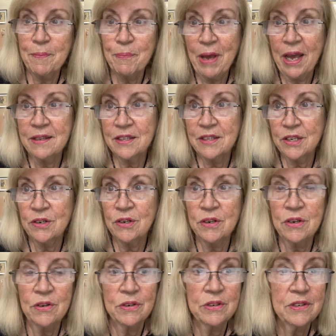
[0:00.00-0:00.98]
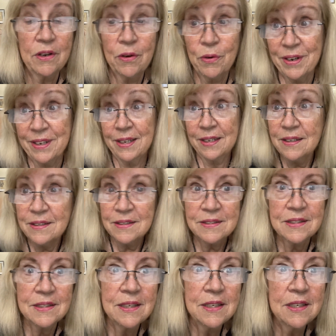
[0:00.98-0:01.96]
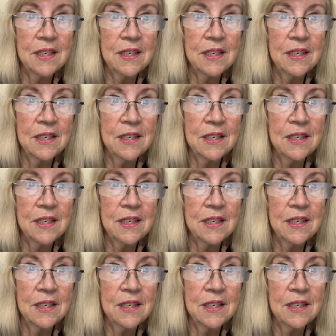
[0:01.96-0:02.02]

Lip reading: badly or killed.